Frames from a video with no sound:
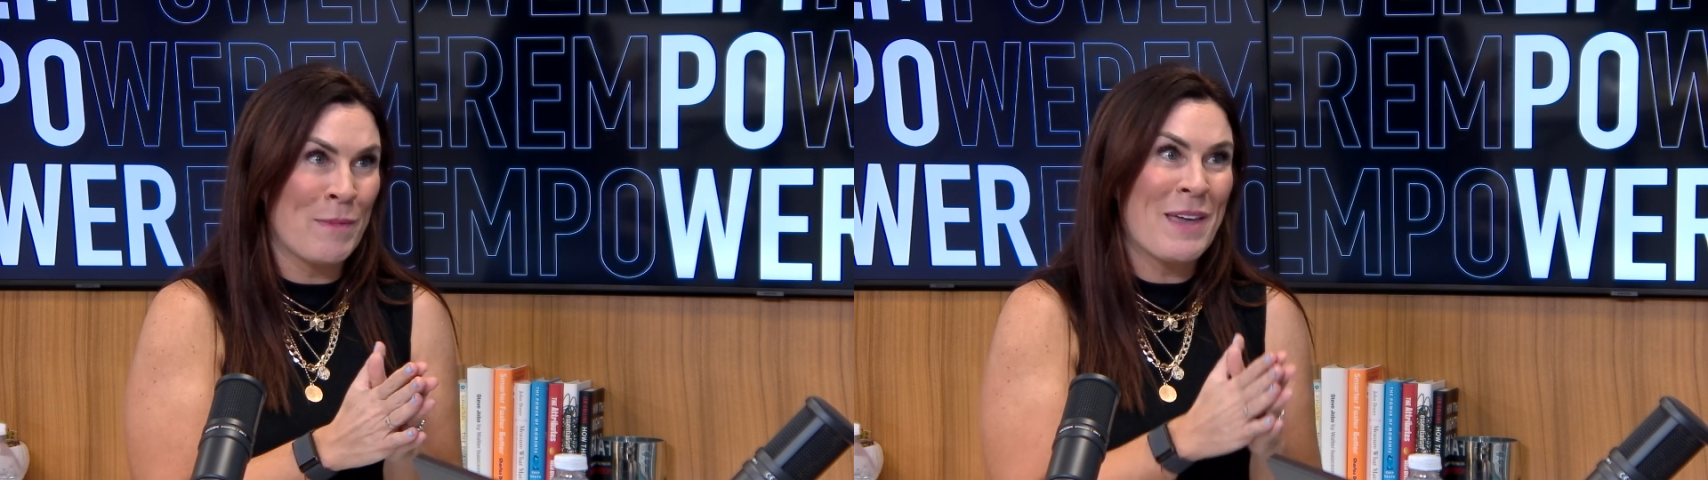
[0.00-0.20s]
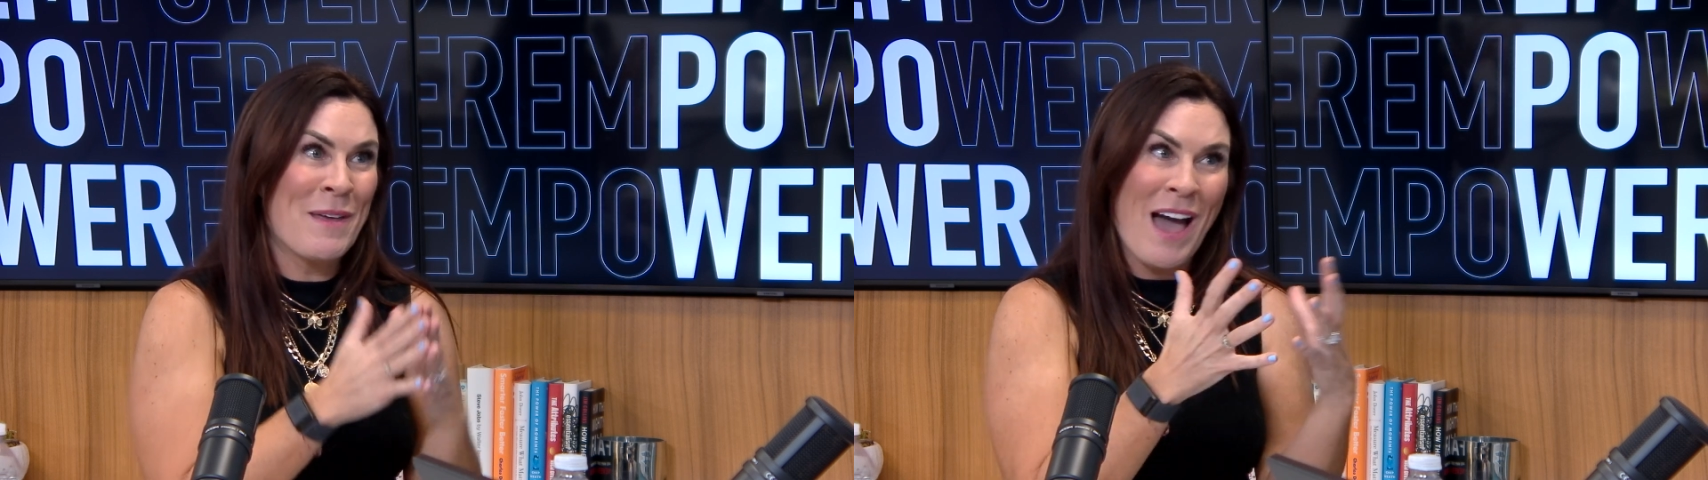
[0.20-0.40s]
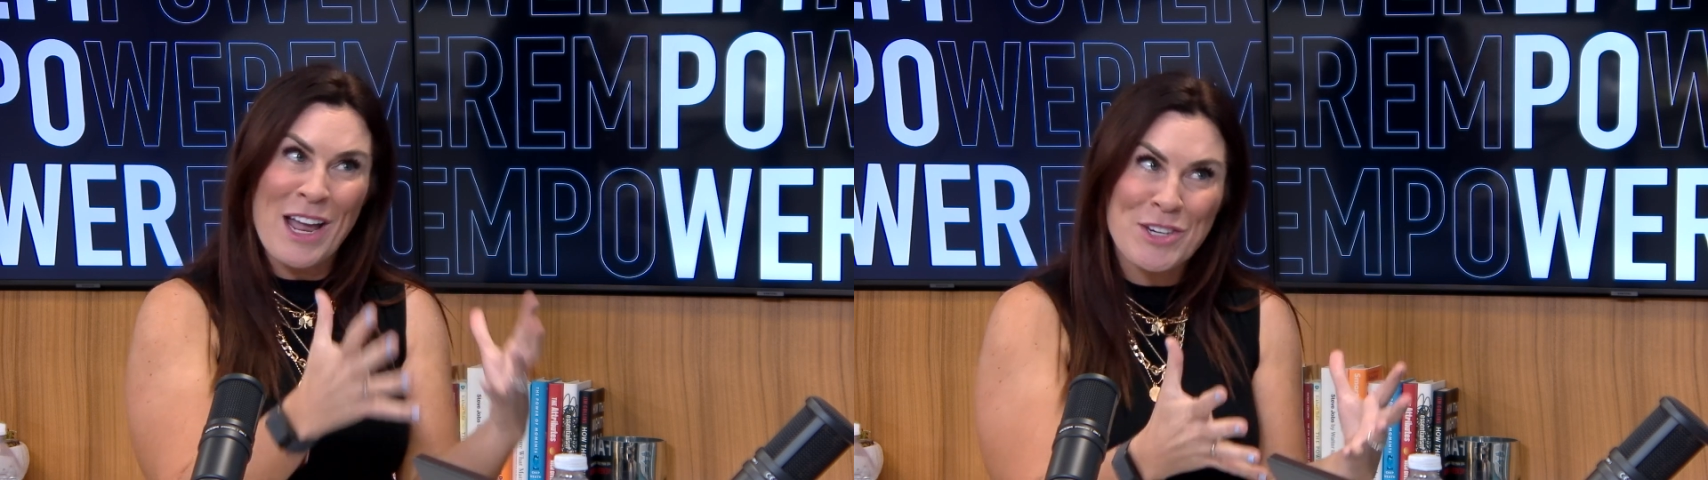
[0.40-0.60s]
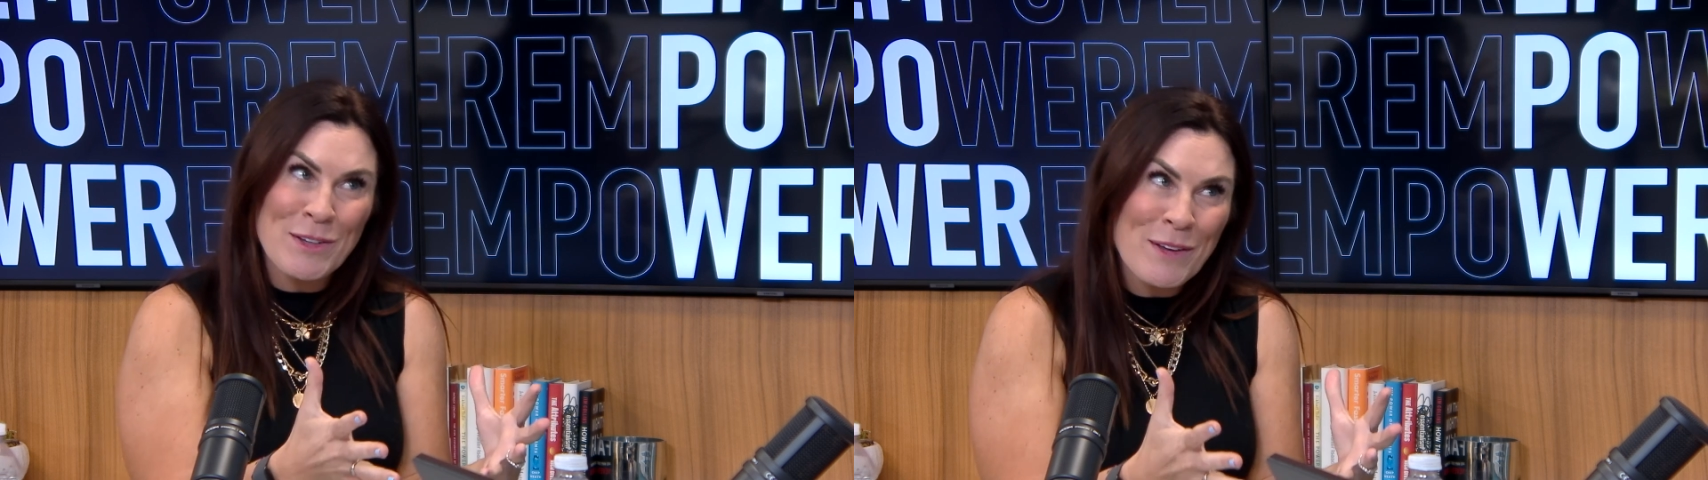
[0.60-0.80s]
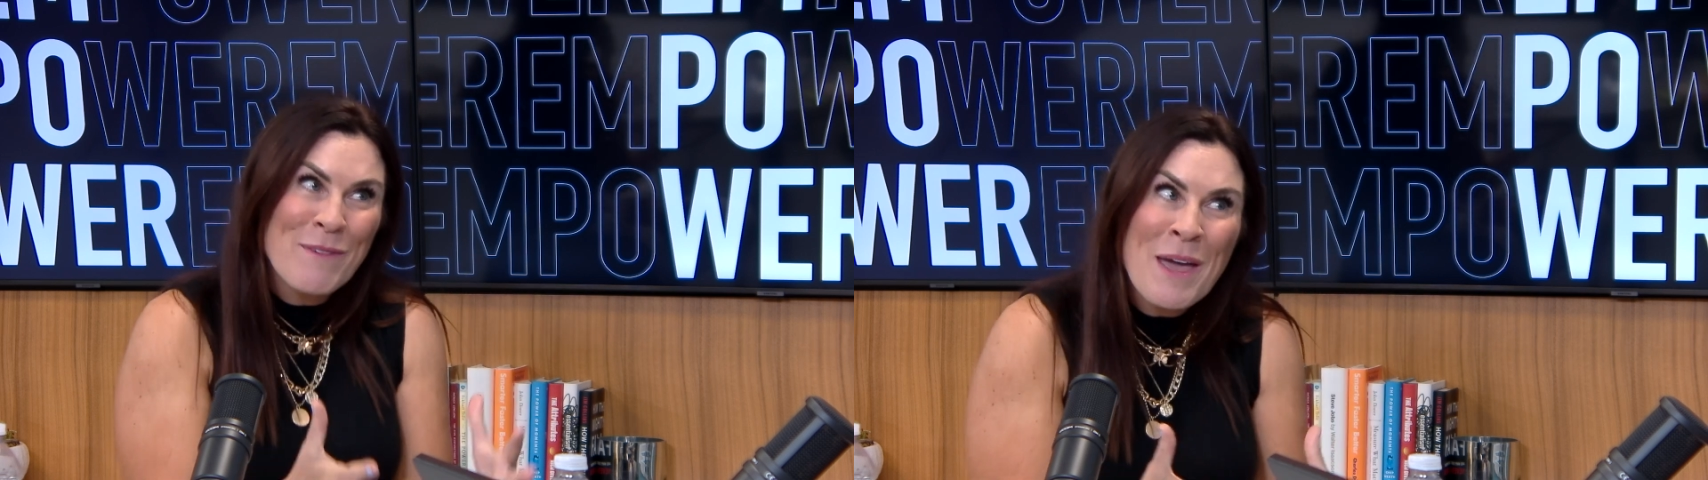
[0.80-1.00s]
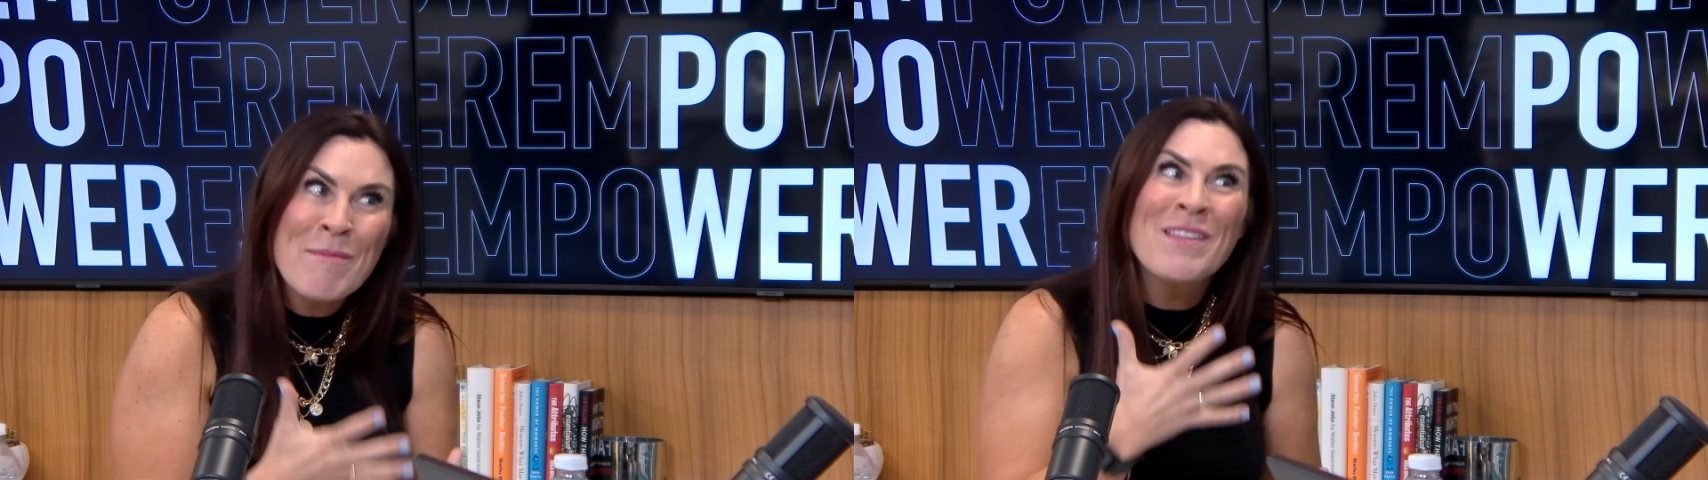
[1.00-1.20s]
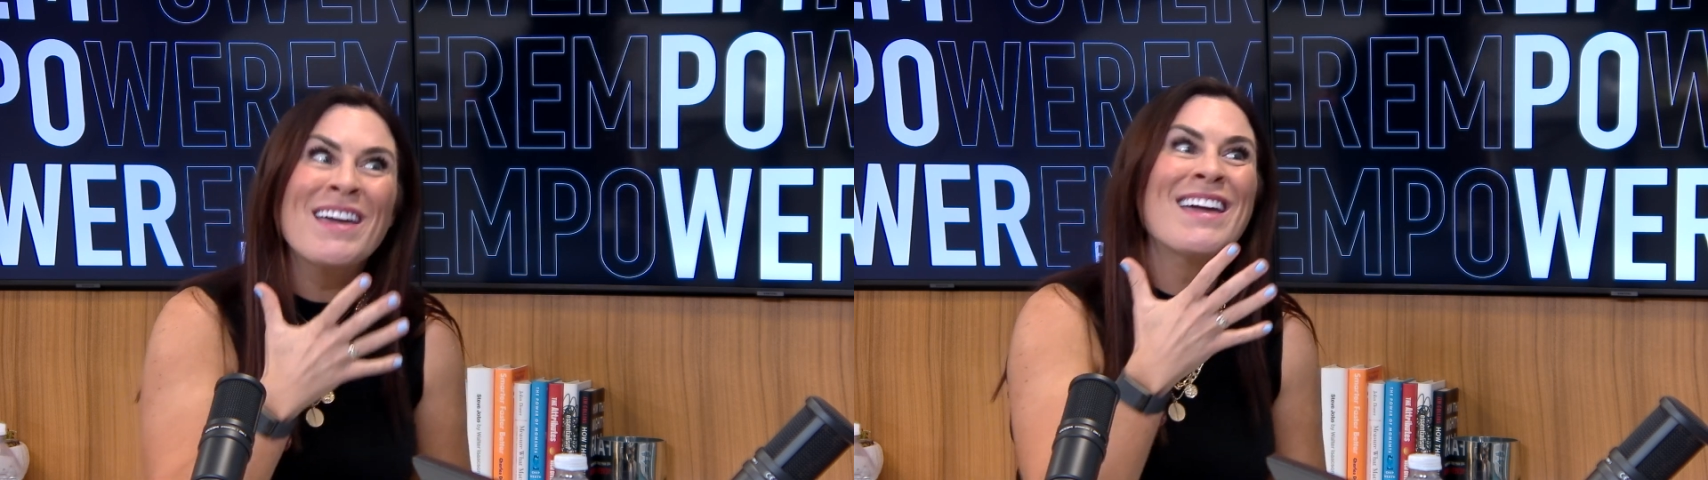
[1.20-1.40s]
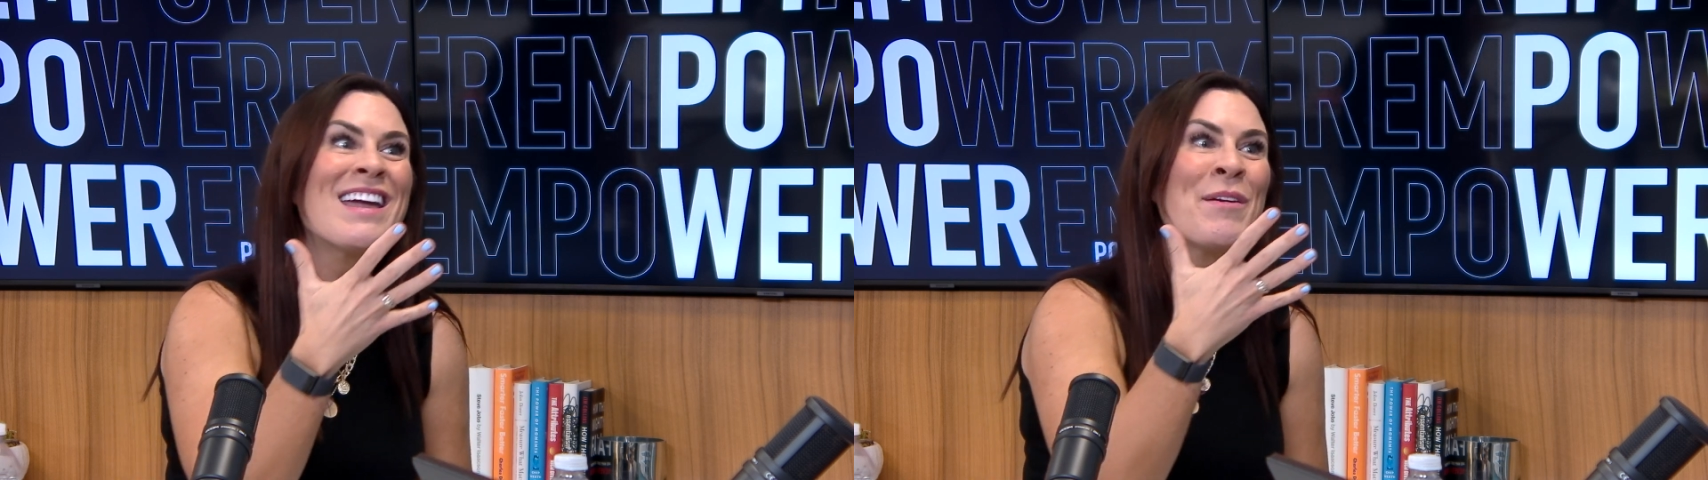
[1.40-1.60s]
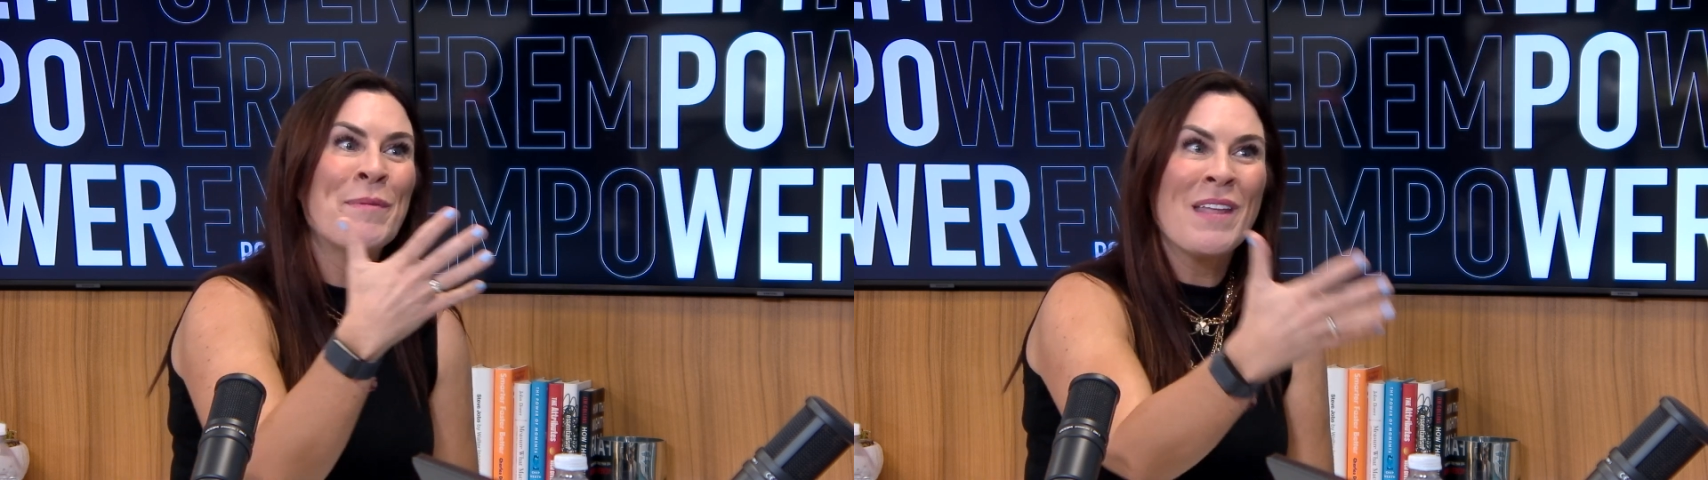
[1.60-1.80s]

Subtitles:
like the high achieving family